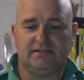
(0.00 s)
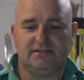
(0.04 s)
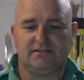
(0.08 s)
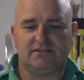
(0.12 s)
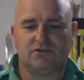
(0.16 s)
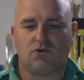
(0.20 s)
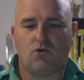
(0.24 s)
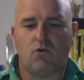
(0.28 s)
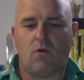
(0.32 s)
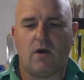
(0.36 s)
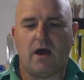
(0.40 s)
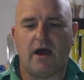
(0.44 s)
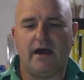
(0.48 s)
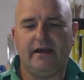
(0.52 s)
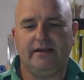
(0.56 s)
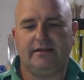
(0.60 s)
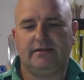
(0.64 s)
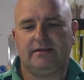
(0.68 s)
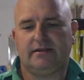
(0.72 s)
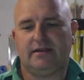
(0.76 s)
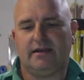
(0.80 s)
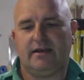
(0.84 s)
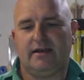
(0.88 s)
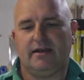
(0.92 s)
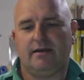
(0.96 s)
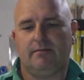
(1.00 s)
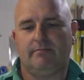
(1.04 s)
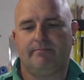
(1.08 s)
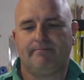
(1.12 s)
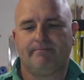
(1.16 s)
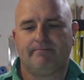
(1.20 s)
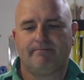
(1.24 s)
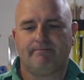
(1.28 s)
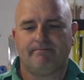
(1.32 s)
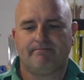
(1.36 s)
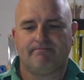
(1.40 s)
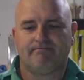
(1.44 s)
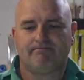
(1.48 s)
is quite
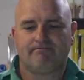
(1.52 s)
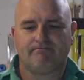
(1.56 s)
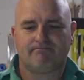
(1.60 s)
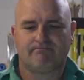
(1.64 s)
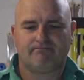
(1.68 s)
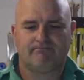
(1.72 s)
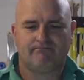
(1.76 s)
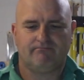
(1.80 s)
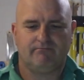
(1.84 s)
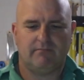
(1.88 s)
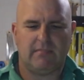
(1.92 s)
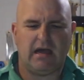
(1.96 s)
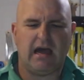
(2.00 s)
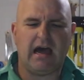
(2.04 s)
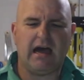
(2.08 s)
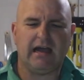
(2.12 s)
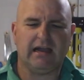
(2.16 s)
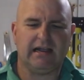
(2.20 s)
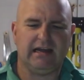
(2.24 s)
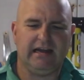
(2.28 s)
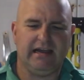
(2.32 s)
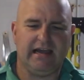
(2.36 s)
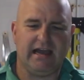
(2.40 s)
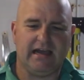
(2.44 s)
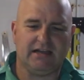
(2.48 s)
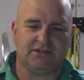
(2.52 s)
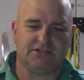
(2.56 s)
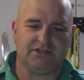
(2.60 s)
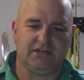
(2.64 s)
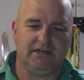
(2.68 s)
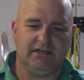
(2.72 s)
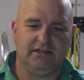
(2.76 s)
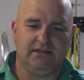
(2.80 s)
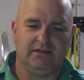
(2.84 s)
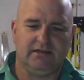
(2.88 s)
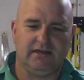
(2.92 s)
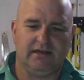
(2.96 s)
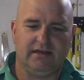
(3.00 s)
ugly
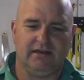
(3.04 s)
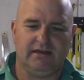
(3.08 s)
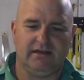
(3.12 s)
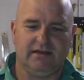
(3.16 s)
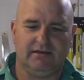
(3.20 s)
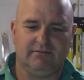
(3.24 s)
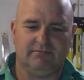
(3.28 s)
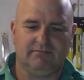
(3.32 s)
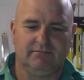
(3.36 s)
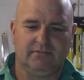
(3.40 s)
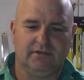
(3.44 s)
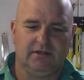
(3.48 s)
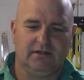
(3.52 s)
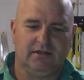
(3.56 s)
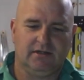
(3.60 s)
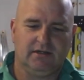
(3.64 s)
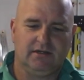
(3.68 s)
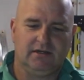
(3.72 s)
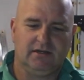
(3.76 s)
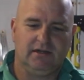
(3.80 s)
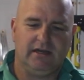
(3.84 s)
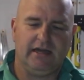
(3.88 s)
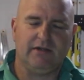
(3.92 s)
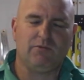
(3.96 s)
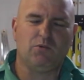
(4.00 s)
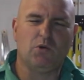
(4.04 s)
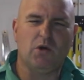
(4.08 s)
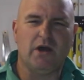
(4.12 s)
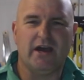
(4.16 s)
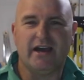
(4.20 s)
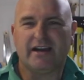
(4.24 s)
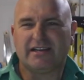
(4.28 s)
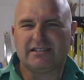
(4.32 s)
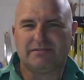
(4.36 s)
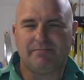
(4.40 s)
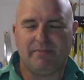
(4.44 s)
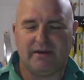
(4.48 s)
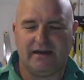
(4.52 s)
actually. It
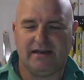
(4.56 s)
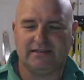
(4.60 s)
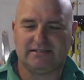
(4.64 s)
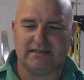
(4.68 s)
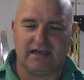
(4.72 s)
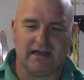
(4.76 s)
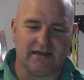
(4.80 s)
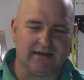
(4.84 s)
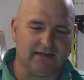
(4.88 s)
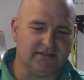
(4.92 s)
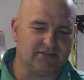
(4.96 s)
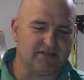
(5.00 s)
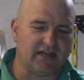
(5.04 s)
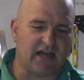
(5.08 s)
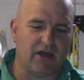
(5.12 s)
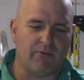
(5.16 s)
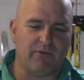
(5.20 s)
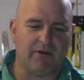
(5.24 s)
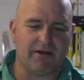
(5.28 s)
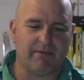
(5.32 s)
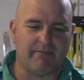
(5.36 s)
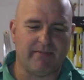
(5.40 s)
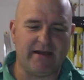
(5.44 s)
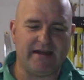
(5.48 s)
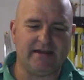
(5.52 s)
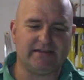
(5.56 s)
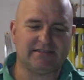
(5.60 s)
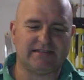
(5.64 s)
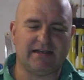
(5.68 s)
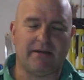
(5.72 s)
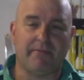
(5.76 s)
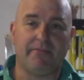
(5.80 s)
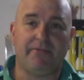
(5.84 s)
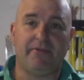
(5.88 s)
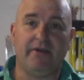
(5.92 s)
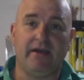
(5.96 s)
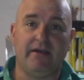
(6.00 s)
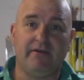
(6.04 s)
works, but it's ugly, so I want to make
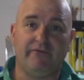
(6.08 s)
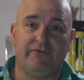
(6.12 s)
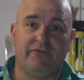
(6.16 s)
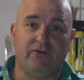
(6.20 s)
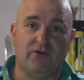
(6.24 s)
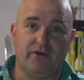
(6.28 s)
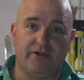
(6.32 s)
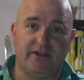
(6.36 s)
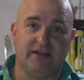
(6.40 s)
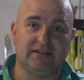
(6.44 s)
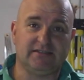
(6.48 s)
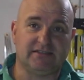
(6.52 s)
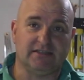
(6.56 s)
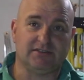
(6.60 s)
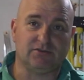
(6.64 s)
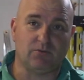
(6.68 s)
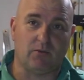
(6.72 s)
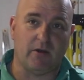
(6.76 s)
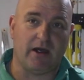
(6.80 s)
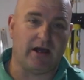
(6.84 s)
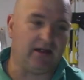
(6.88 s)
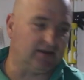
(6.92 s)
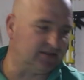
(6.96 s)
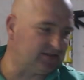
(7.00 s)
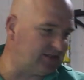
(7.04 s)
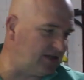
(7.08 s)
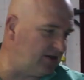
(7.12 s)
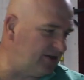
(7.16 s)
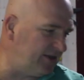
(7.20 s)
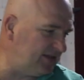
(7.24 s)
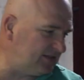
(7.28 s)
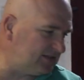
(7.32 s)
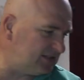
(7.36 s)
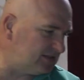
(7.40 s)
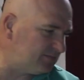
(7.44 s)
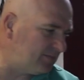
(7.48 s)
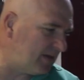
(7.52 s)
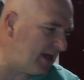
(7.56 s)
something for this as well. So
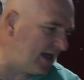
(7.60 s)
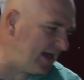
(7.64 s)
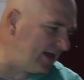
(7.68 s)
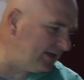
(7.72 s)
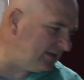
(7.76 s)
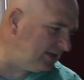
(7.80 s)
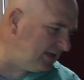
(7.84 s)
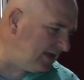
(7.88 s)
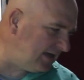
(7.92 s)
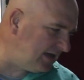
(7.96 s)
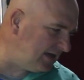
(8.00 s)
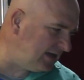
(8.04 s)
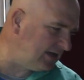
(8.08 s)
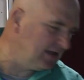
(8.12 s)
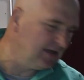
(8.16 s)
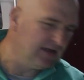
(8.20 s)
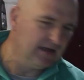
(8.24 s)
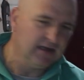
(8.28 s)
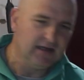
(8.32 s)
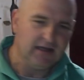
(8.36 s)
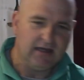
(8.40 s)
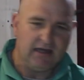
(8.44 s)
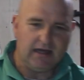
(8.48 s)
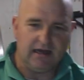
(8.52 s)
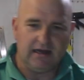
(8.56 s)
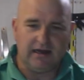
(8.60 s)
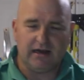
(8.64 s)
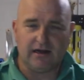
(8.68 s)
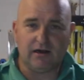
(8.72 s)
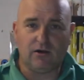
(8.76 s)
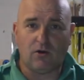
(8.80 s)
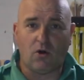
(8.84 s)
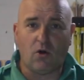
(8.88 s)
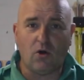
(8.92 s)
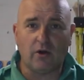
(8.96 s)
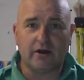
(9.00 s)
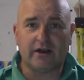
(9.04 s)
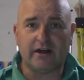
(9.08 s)
this is my idea, a
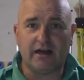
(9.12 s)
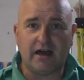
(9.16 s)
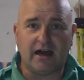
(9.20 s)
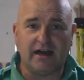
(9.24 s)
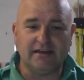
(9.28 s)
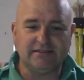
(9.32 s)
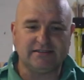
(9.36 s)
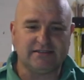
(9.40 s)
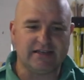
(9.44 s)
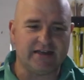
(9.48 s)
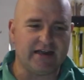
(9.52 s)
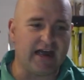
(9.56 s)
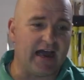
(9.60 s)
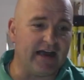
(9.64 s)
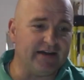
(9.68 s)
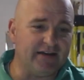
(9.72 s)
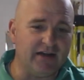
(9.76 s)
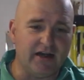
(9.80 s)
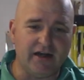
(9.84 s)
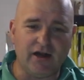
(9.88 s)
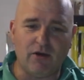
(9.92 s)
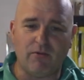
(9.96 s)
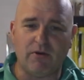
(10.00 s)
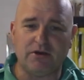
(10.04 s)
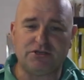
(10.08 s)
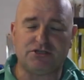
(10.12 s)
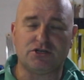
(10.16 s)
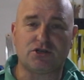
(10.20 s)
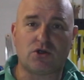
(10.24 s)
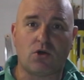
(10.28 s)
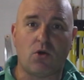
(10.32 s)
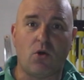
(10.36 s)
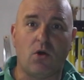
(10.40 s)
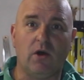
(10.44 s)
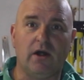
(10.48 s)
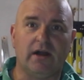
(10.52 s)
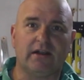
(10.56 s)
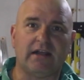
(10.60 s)
little organizer. I don't know what you
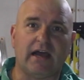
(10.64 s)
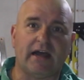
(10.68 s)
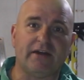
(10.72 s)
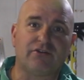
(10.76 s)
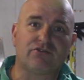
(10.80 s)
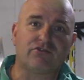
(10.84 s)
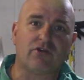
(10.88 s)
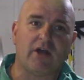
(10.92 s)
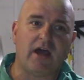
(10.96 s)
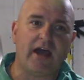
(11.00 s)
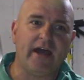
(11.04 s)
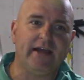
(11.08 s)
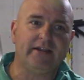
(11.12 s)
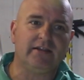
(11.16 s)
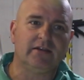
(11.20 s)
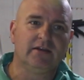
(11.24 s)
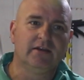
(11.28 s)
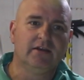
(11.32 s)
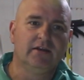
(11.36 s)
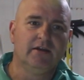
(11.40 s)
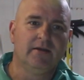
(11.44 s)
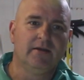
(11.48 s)
call it. I tried